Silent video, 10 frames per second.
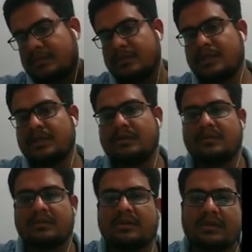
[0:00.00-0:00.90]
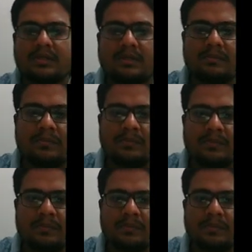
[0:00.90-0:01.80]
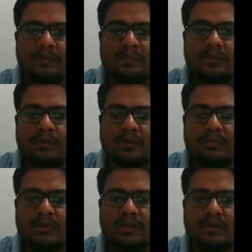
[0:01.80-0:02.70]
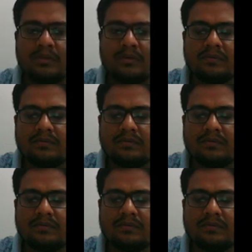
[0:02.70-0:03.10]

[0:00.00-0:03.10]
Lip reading: Then the probability of